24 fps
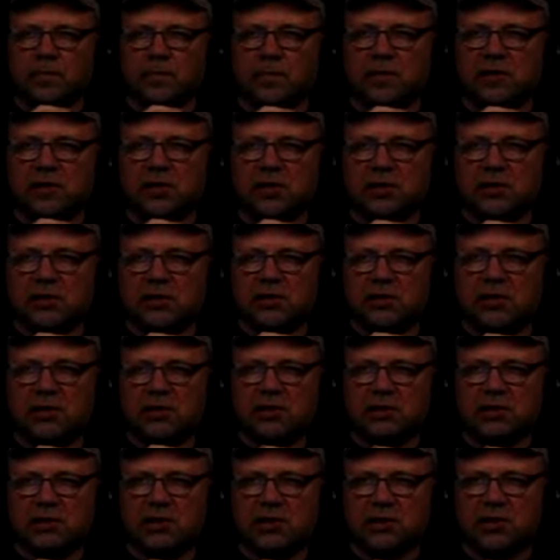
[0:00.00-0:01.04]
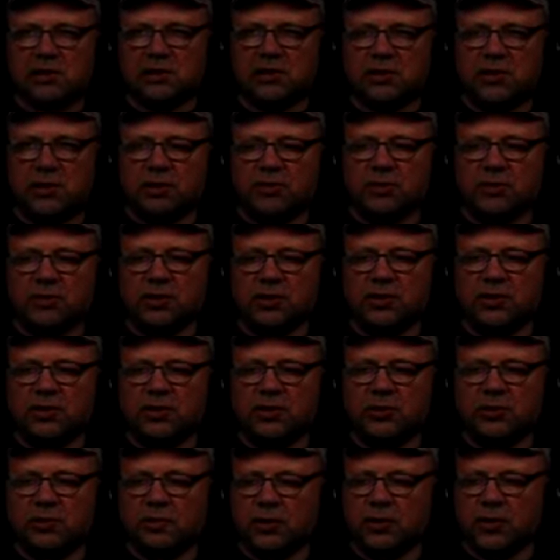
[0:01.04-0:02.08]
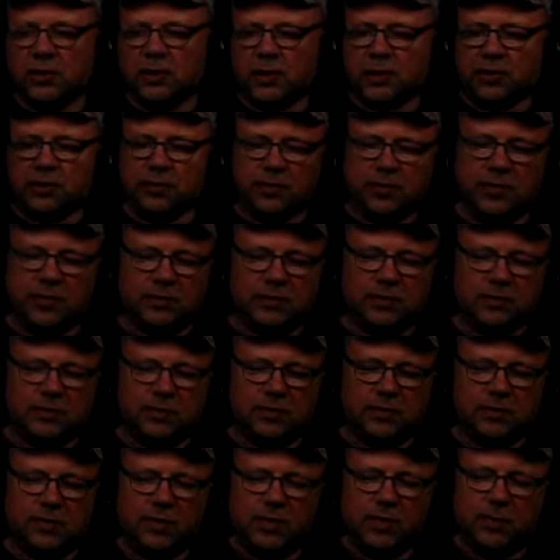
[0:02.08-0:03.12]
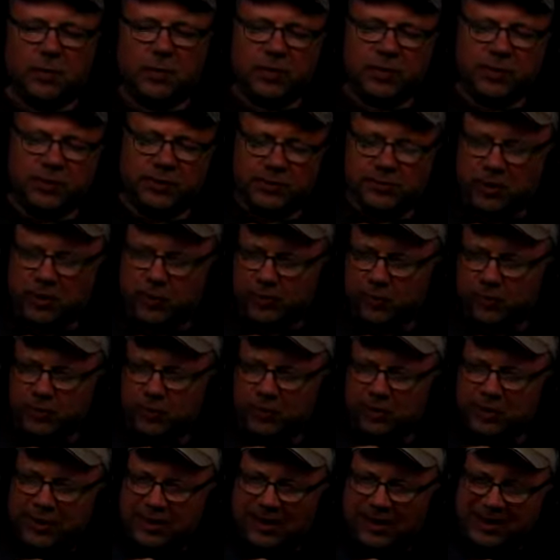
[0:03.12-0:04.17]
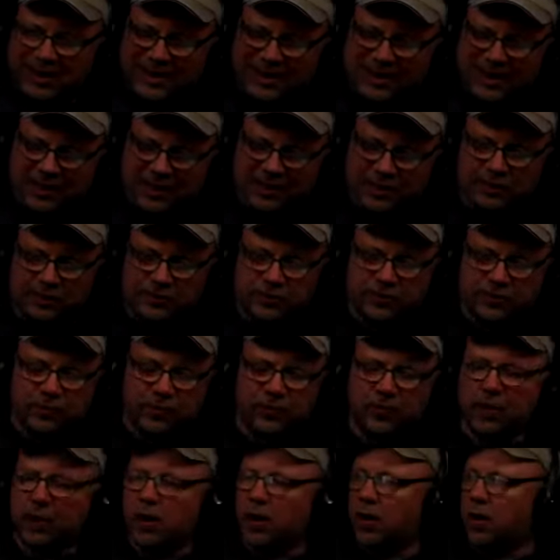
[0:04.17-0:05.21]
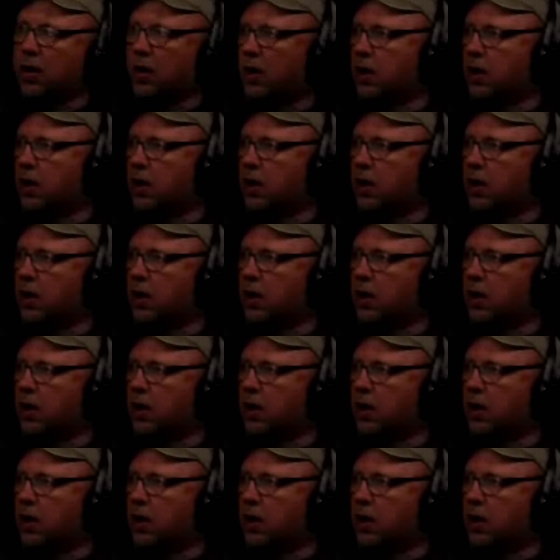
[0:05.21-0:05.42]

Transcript: that it's just going to be easy to figure out based on the formulas that we have so far.